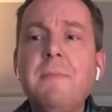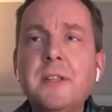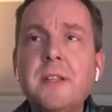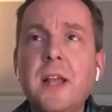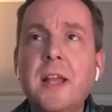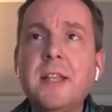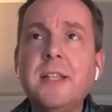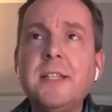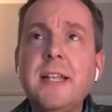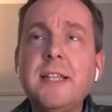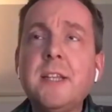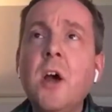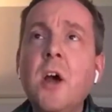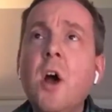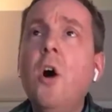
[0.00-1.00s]
makes a lot of
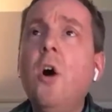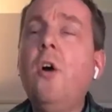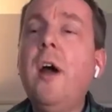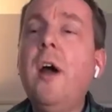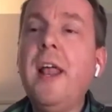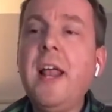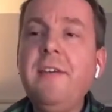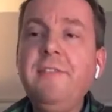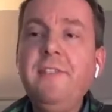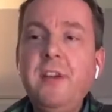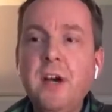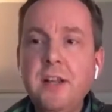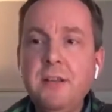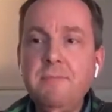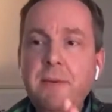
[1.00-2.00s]
sense. All right, and have you
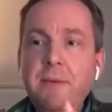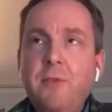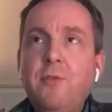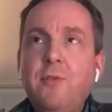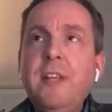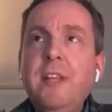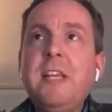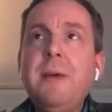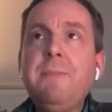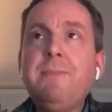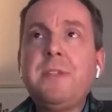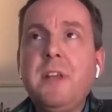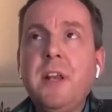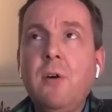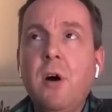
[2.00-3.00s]
got maybe three
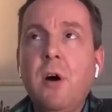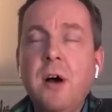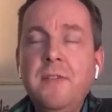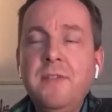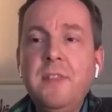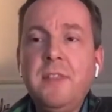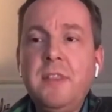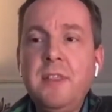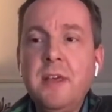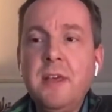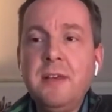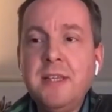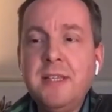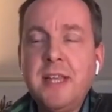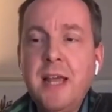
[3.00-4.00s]
tips, on
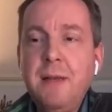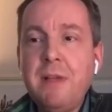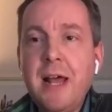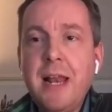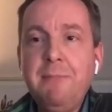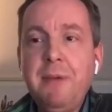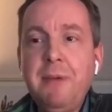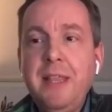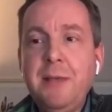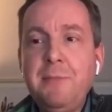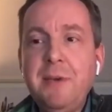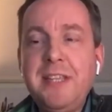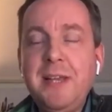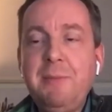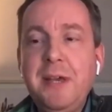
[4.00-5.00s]
estate planning being the
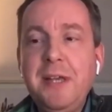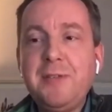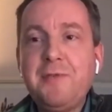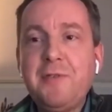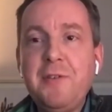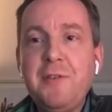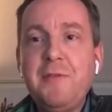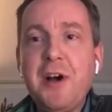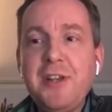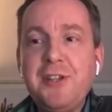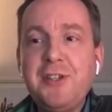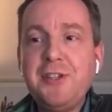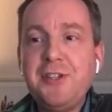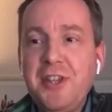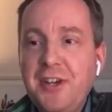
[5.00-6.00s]
missing piece for
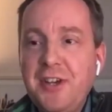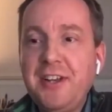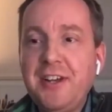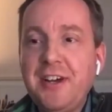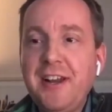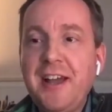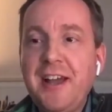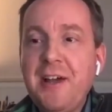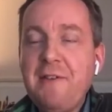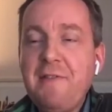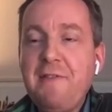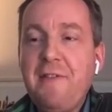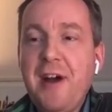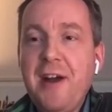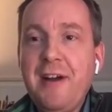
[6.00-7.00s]
advisors that you can kind of
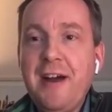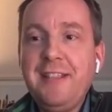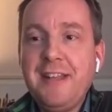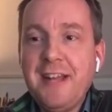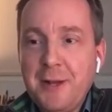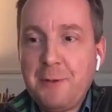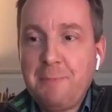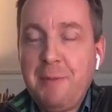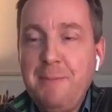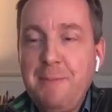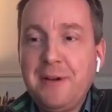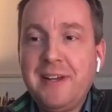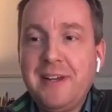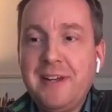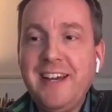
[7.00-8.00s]
fire out there that
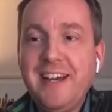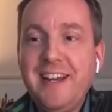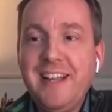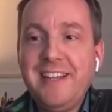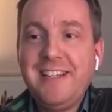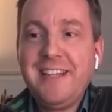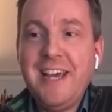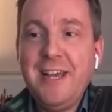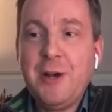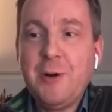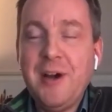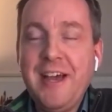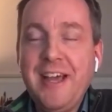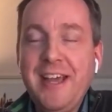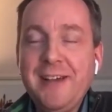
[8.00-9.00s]
people can kind of take
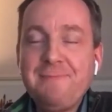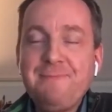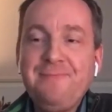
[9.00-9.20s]
away?